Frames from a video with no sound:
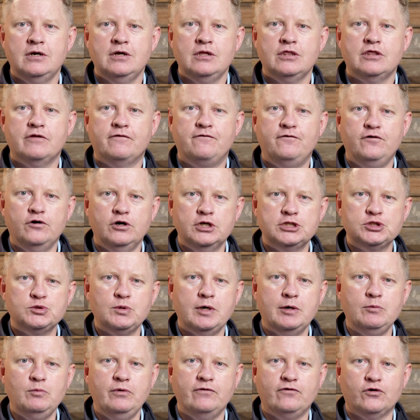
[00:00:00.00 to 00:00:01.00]
The first
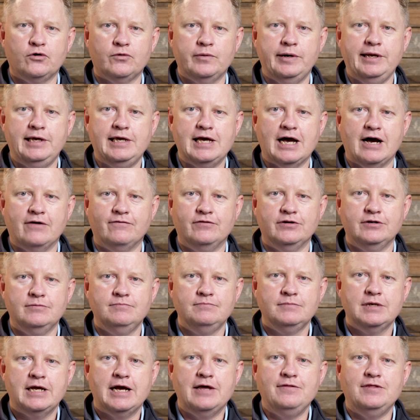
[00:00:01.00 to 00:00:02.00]
one we've already covered,
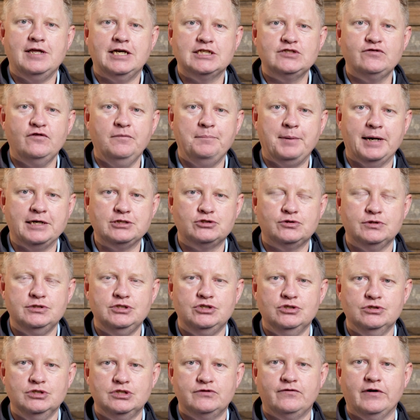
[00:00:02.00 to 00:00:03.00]
and that's for batteries
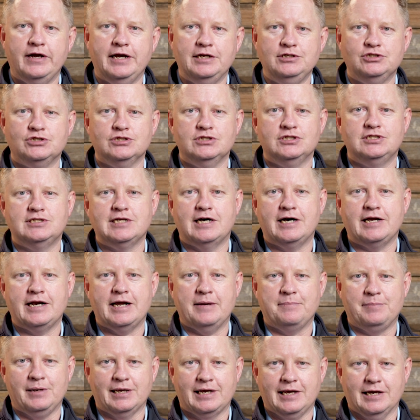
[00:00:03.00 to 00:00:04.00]
used for engine start
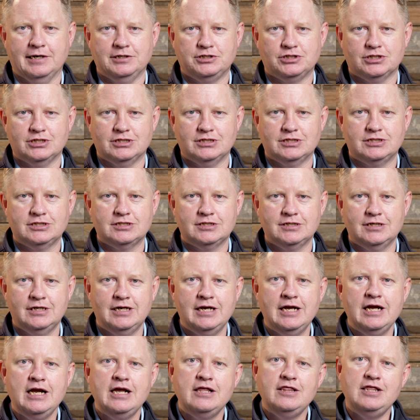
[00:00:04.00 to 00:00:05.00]
applications.
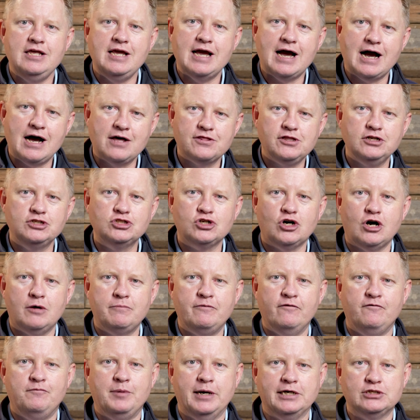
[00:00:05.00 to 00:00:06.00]
The other type
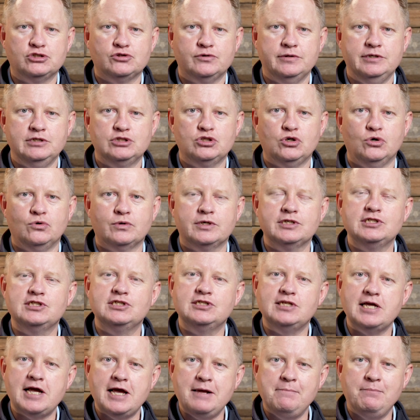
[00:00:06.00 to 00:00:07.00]
of battery is called a
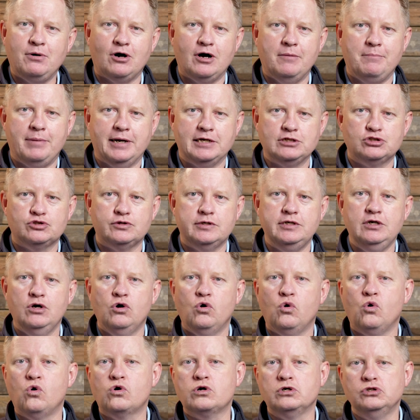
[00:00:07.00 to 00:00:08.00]
standby battery
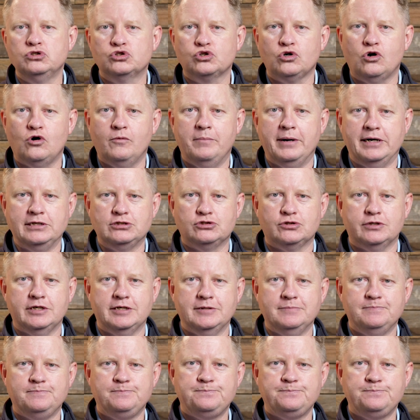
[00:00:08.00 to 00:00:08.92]
or control battery.